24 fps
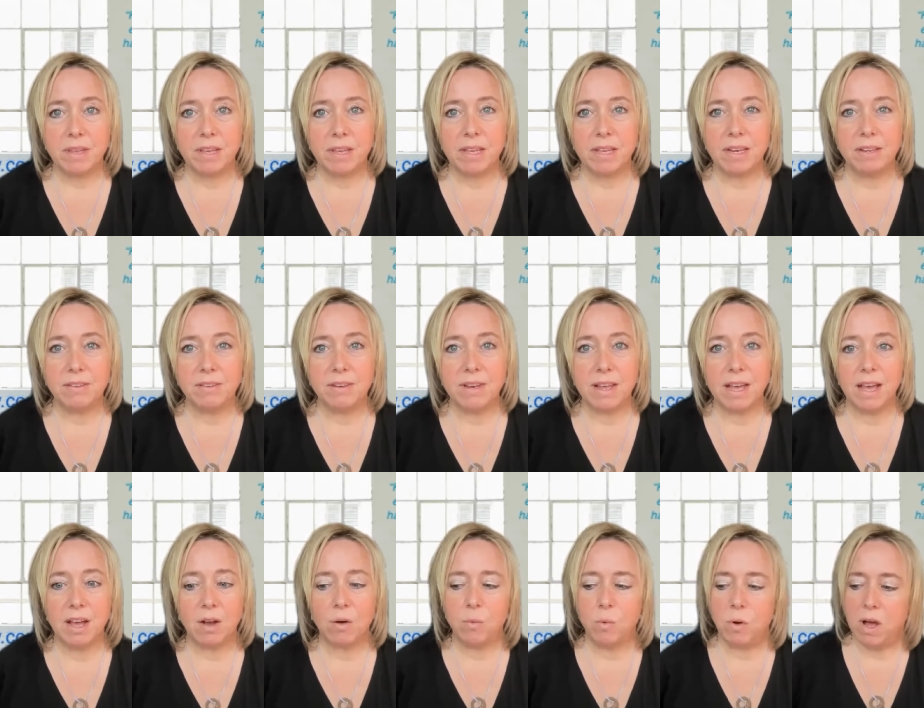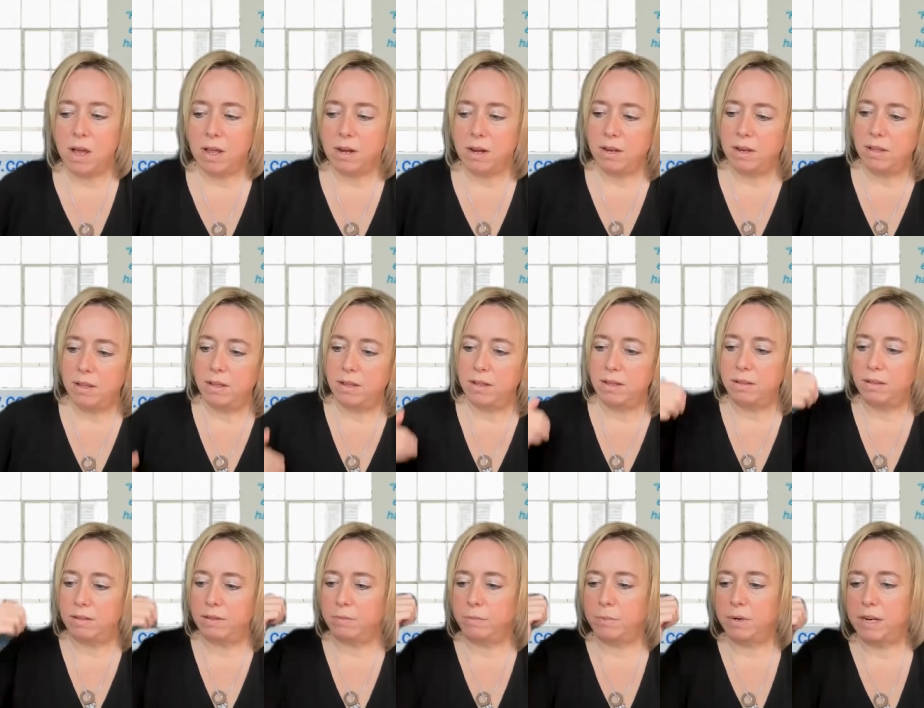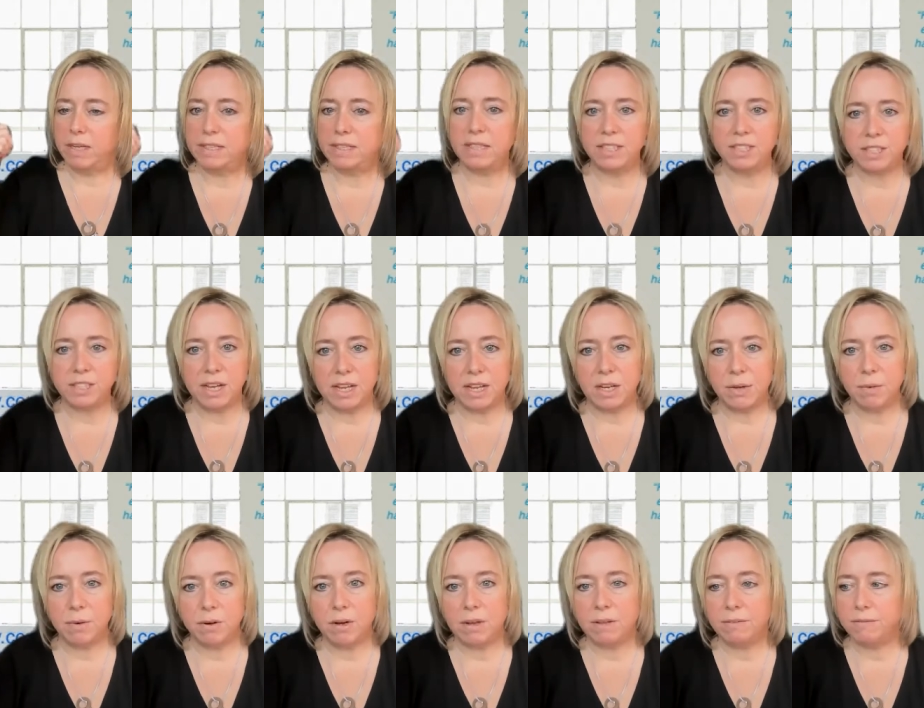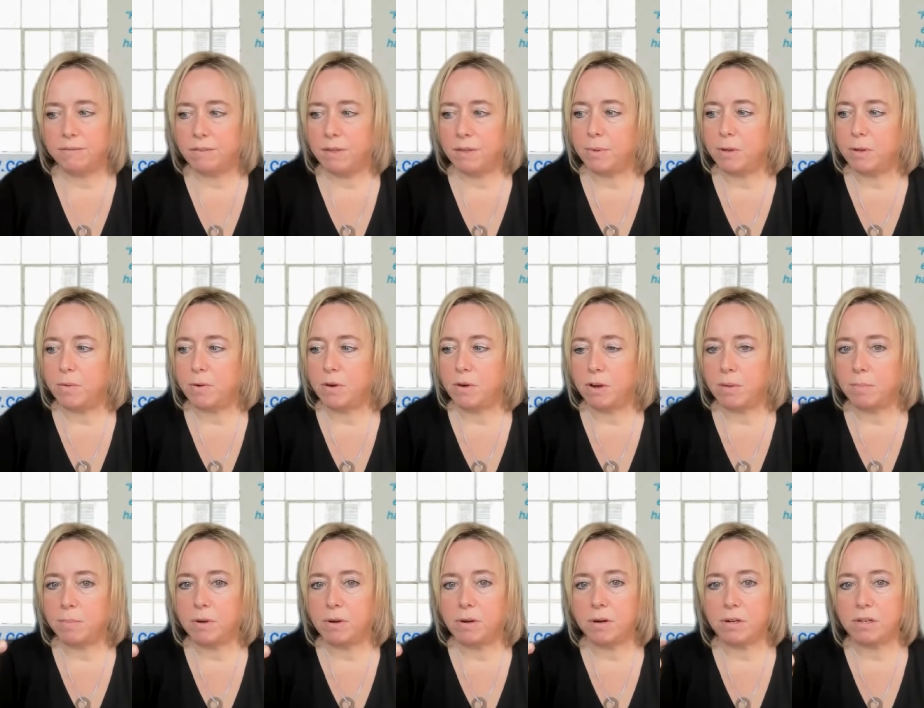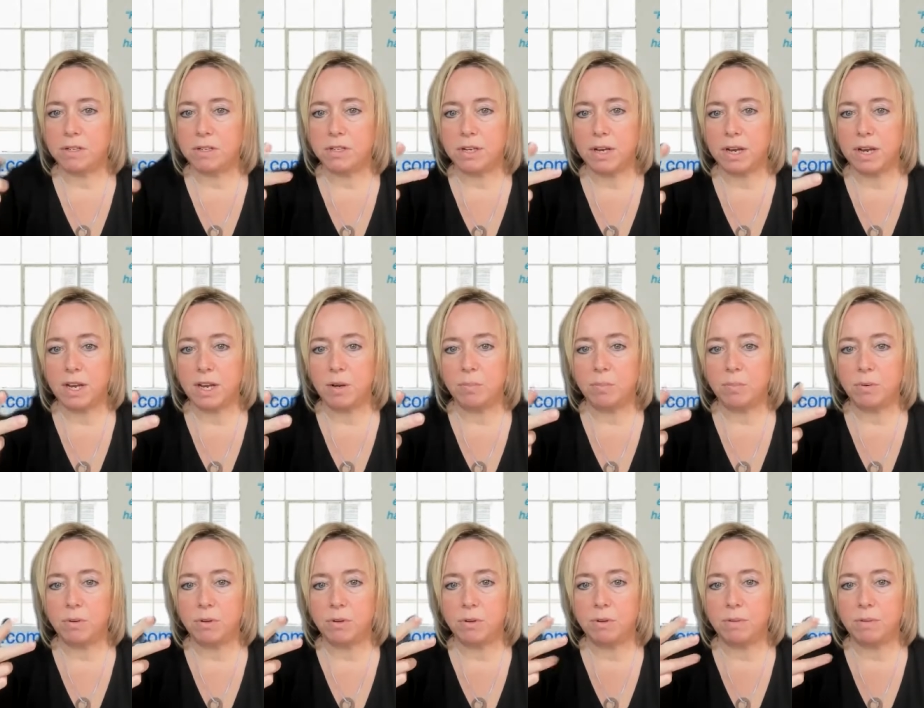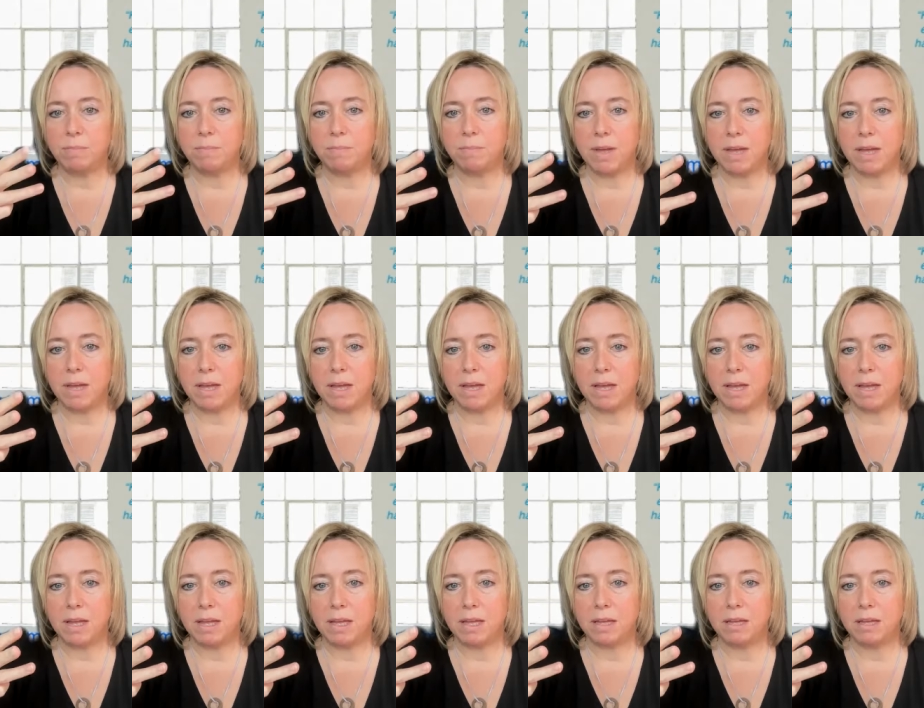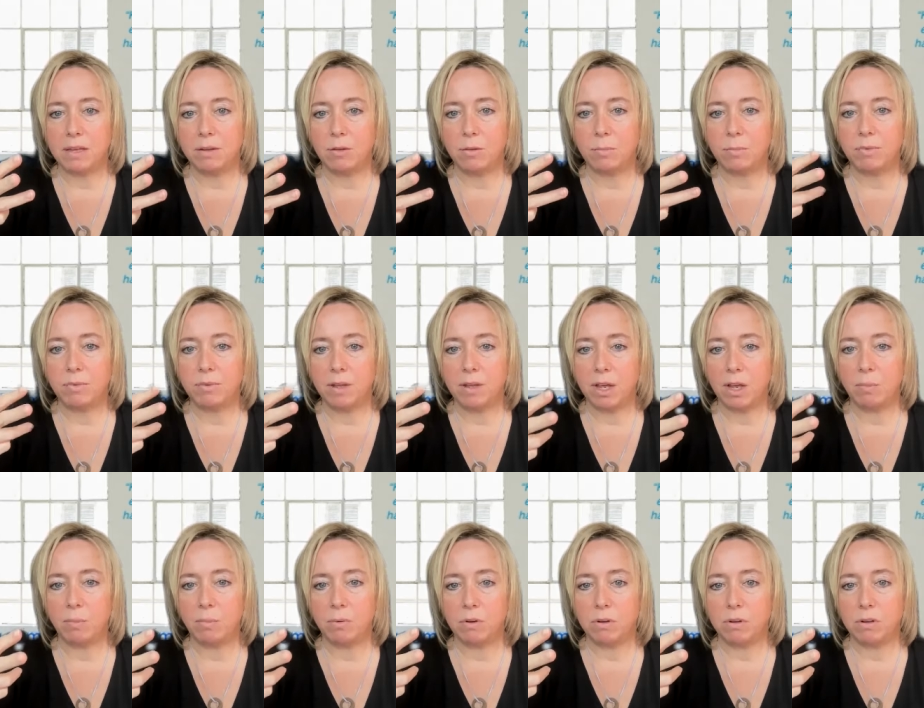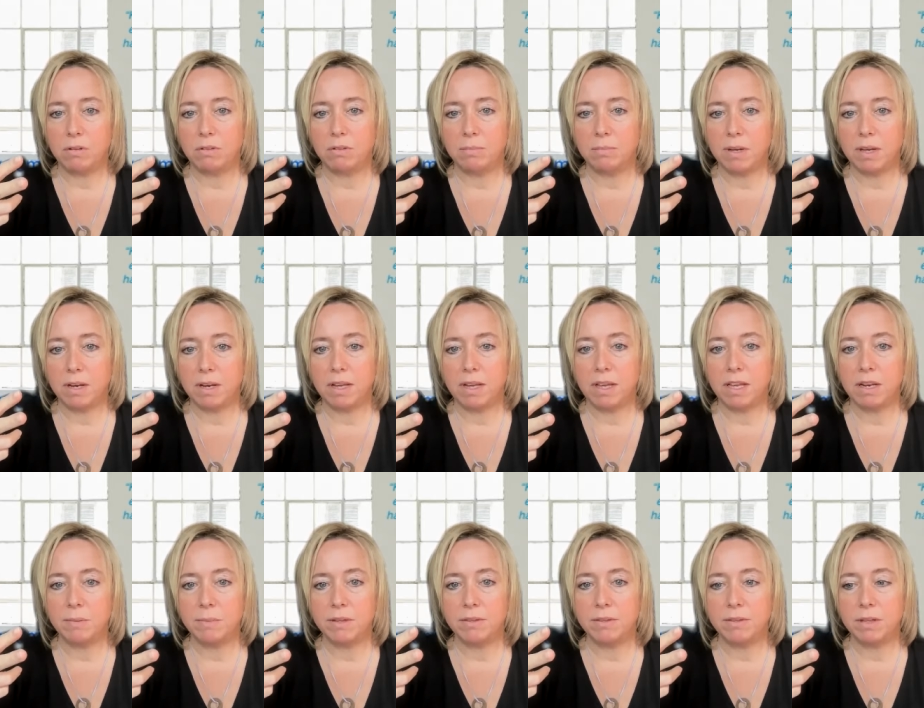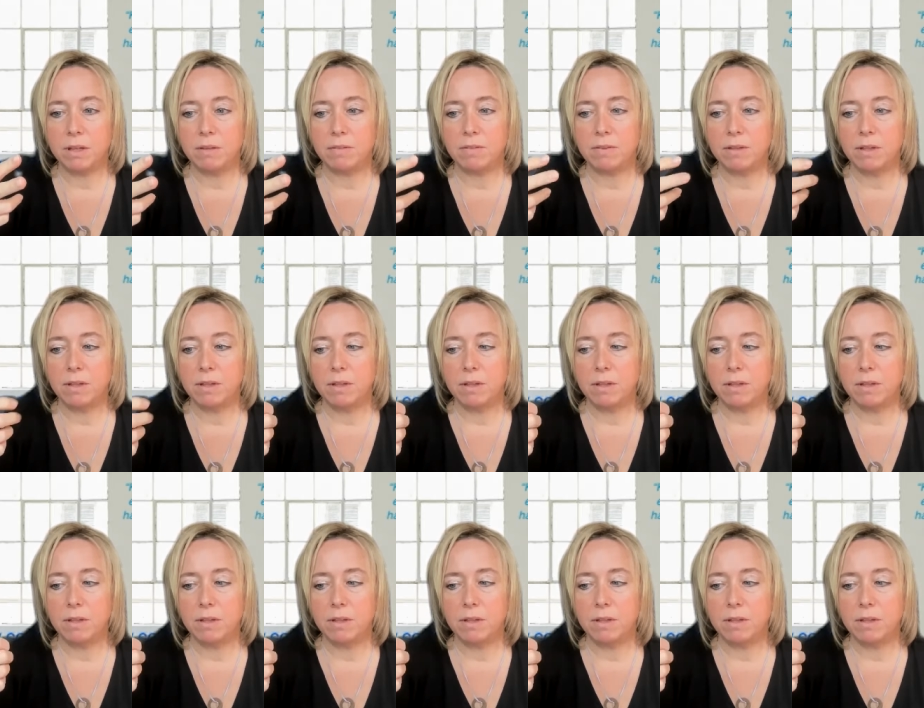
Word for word: it is now what? What did I say? January, February, March, April, May. Oops, April. I'm getting ahead of myself.